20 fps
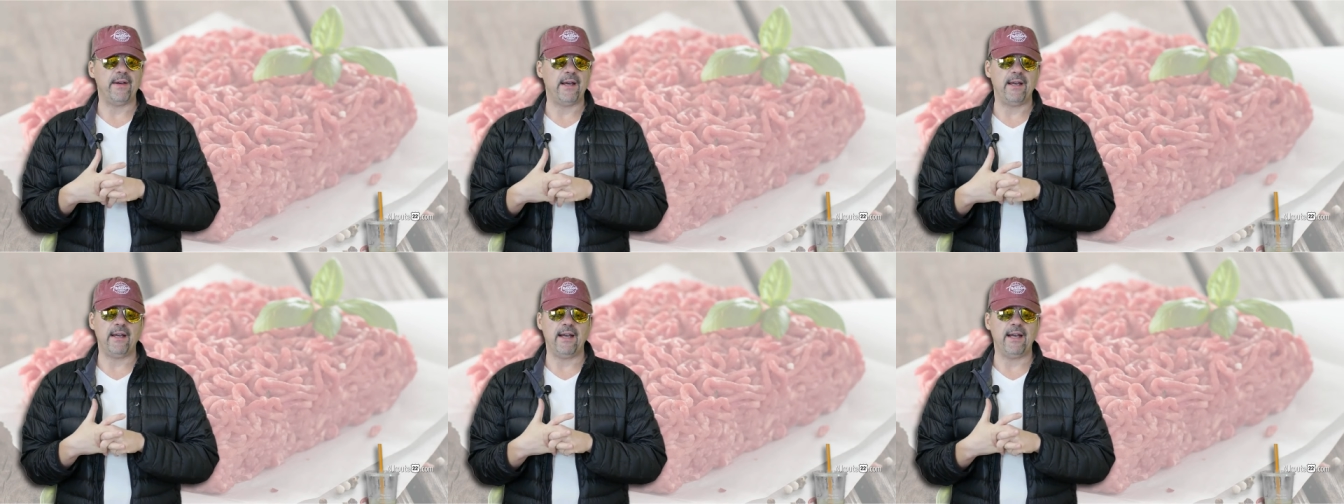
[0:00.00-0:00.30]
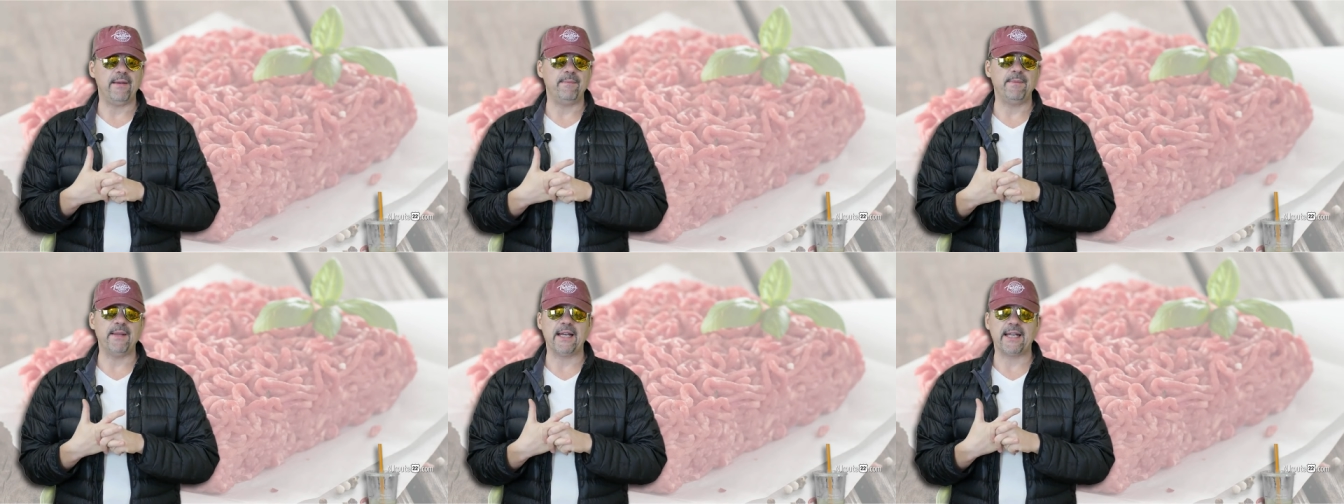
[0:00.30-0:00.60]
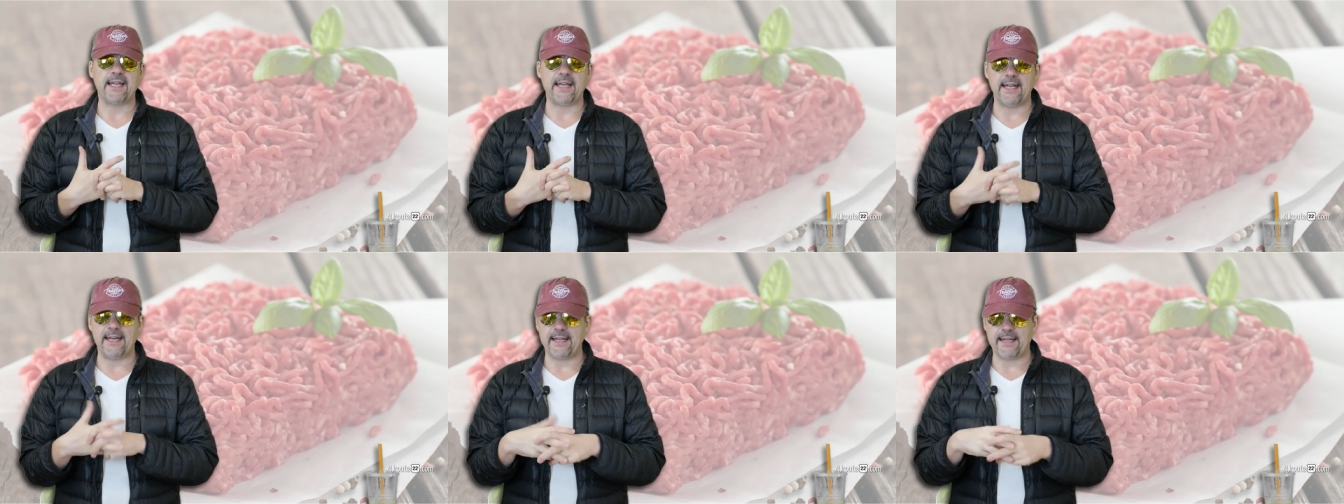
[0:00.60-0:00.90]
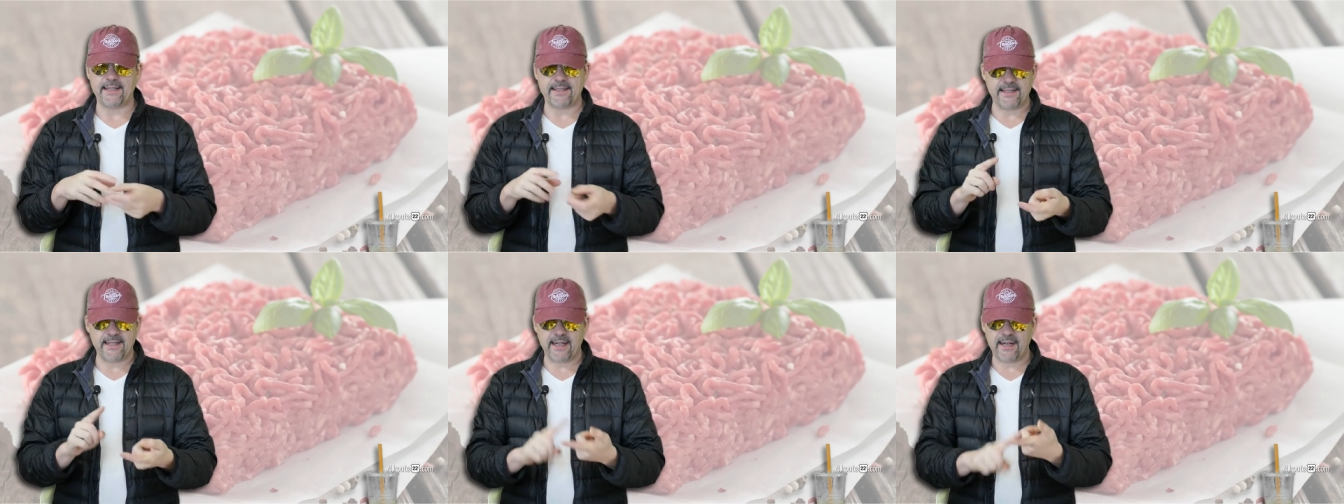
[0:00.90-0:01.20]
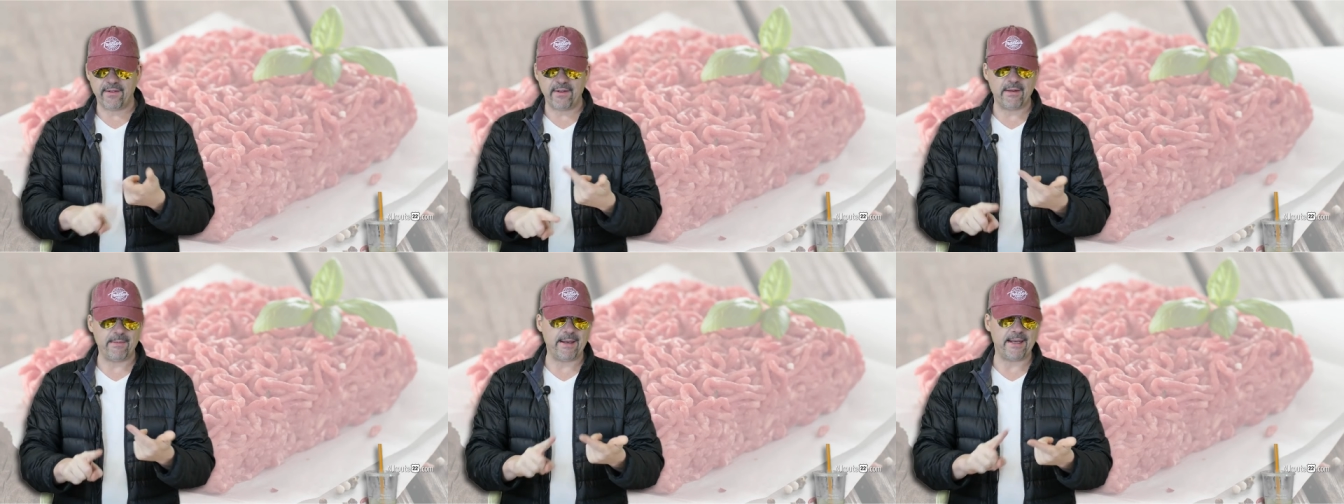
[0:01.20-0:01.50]
I, am not kidding. It's
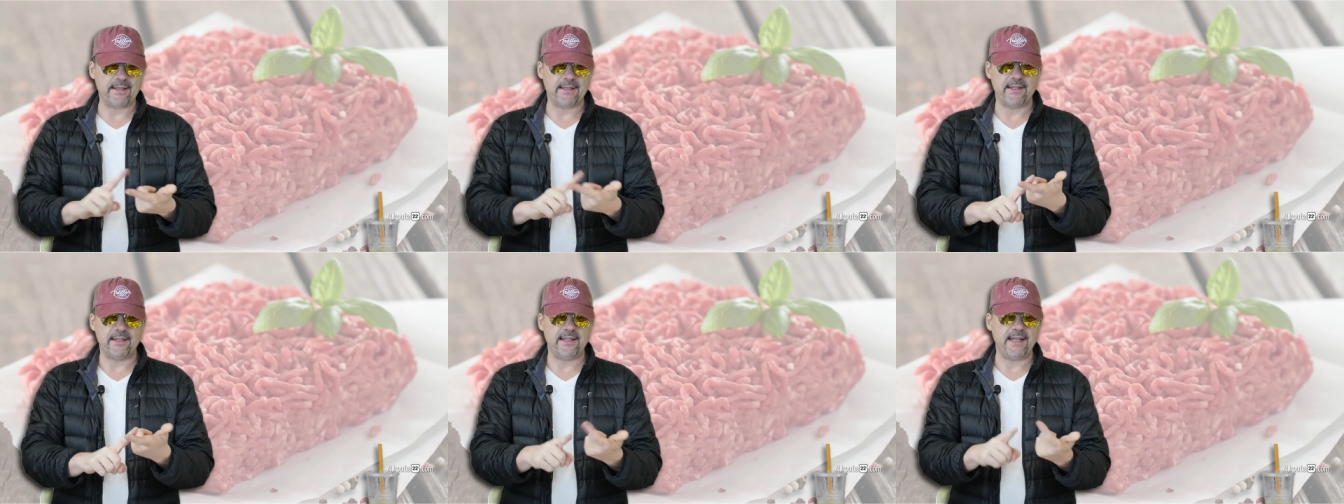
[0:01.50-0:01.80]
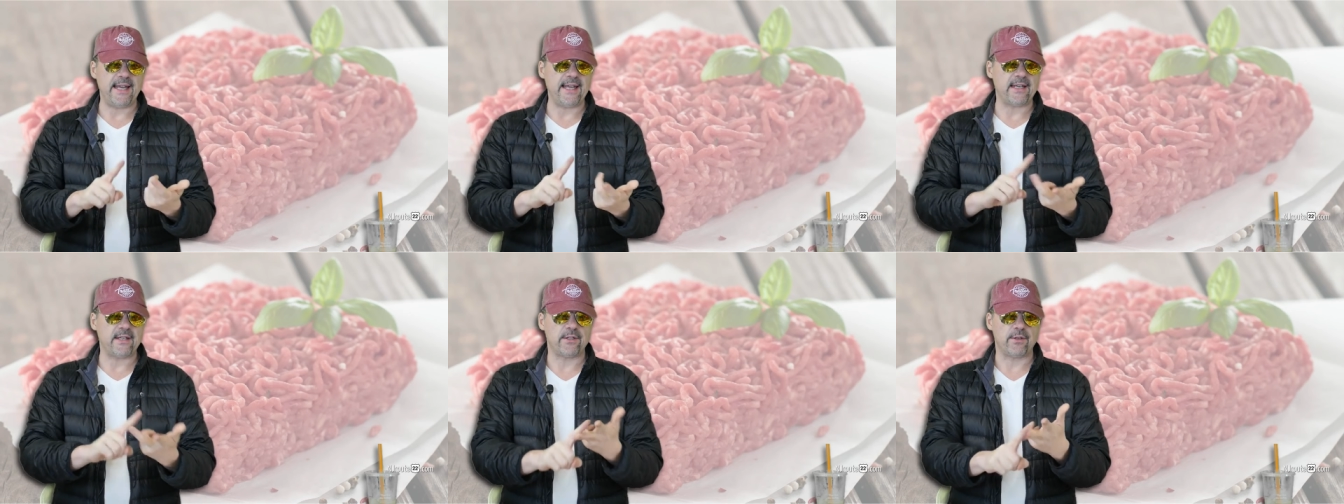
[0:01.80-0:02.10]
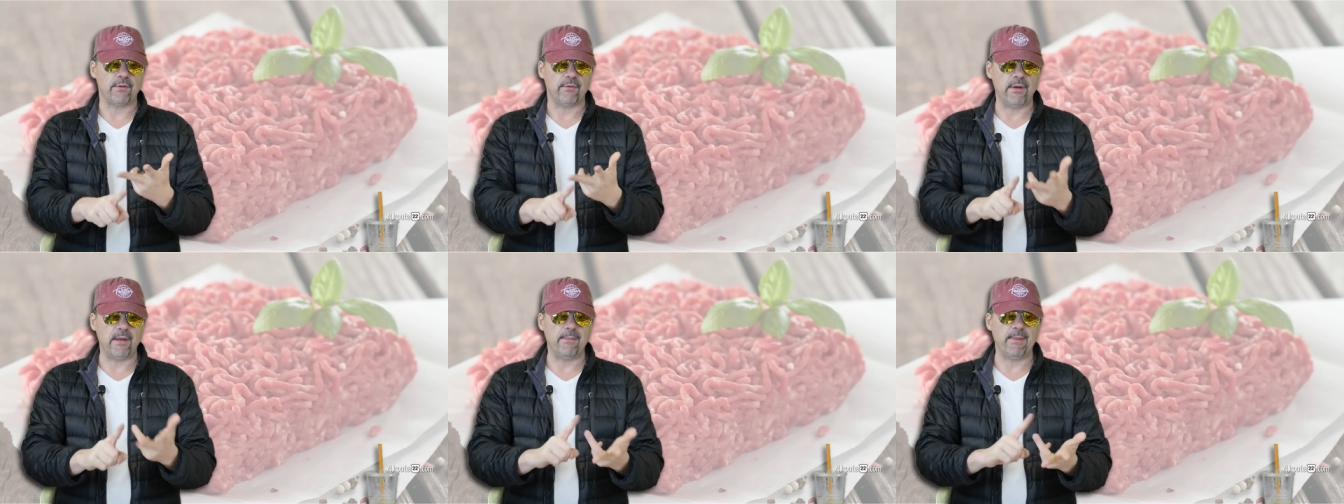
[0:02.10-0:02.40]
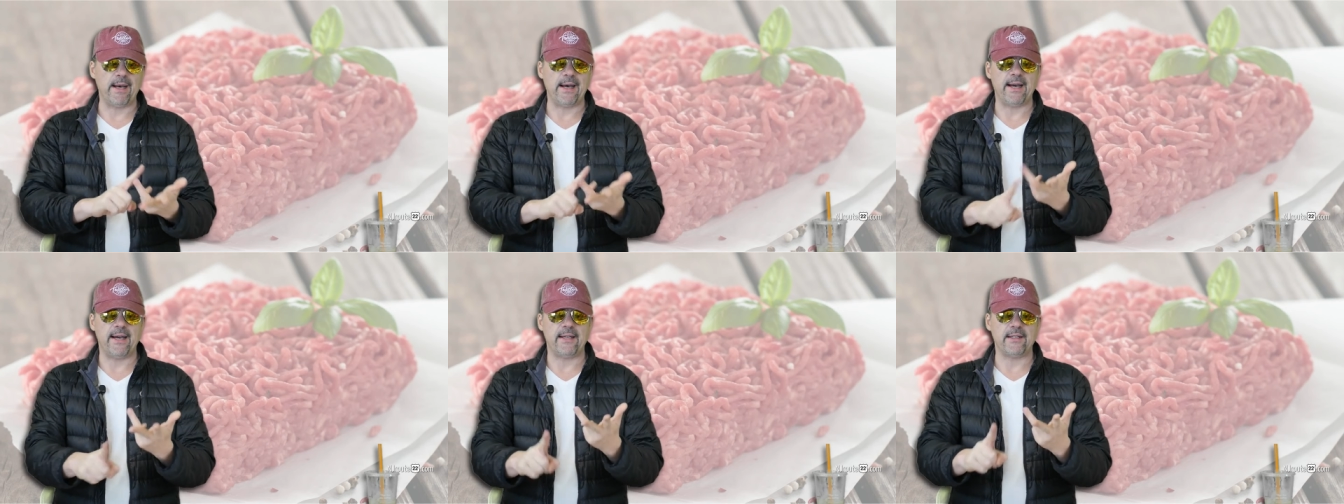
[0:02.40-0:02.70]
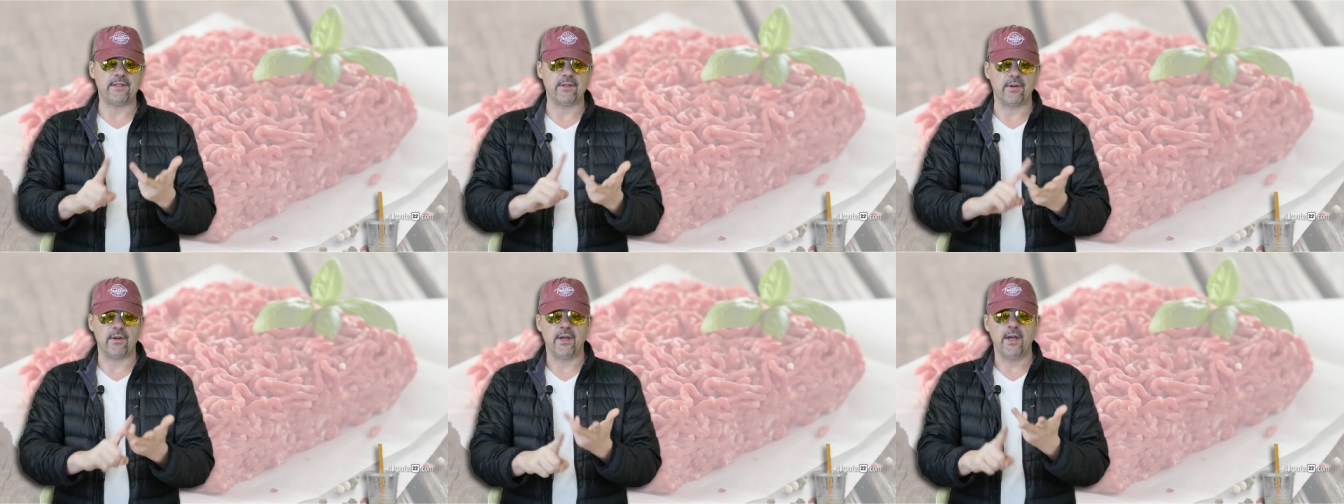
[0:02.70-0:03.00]
not even about steaks or
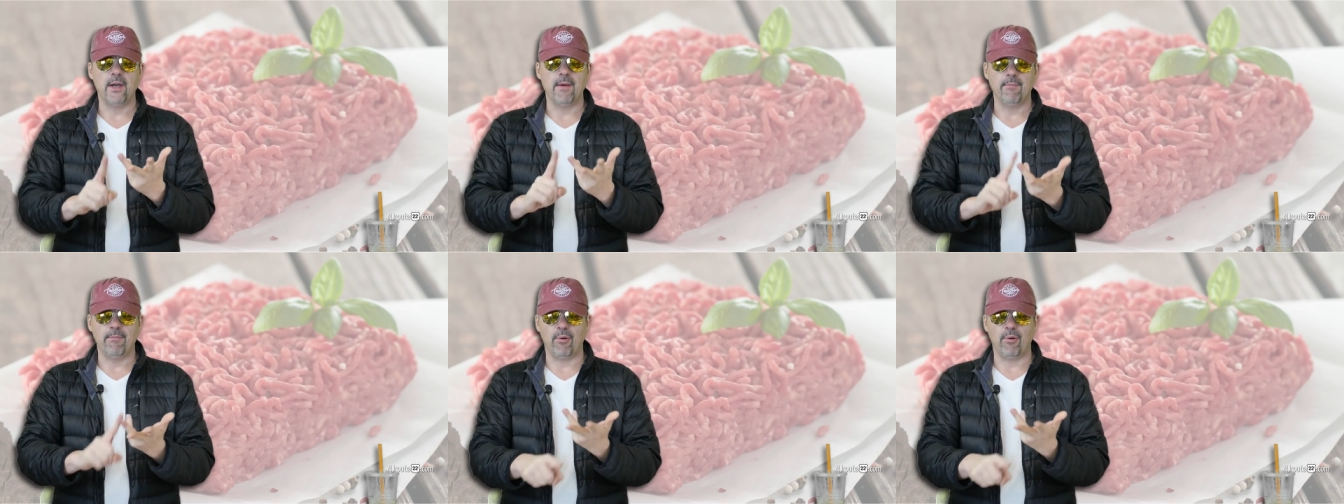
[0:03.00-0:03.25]
ribeyes or